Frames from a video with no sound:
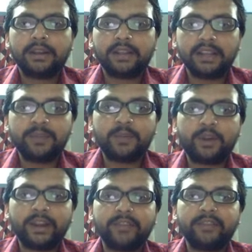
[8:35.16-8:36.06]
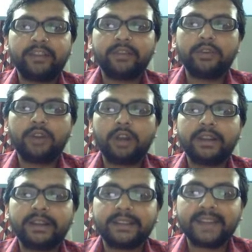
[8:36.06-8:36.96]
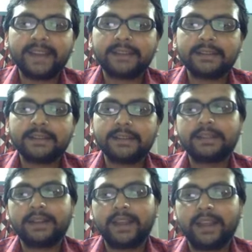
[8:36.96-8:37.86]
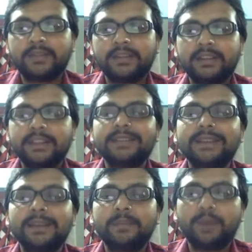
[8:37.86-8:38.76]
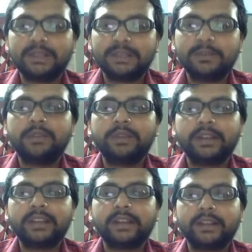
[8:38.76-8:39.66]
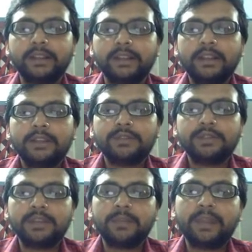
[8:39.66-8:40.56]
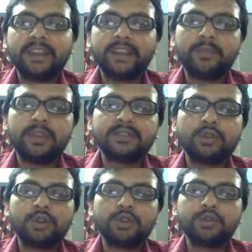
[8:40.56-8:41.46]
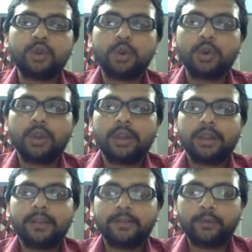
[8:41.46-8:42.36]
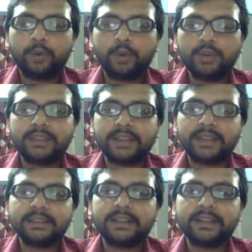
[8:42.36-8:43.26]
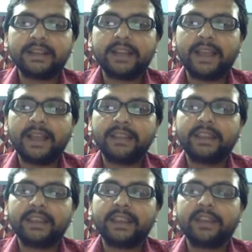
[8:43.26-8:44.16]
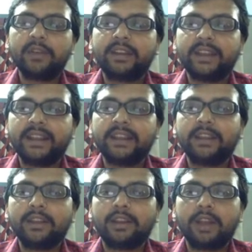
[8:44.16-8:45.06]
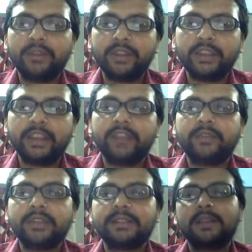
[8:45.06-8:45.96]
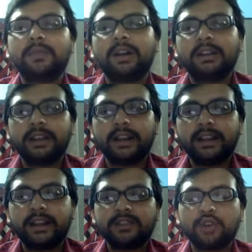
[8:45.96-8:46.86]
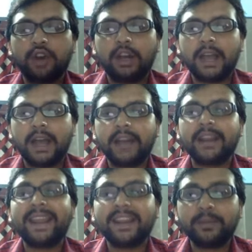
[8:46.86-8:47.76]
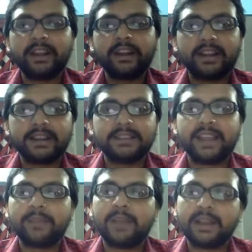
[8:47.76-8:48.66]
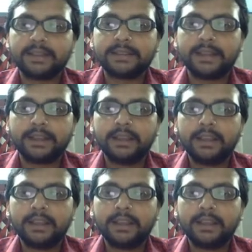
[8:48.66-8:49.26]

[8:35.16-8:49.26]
Till the point we do not detect such crimes, it is impossible to detect it. So some enemies also who stays in India, and they can directly communicate with some other countries or our enemy countries like Pakistan,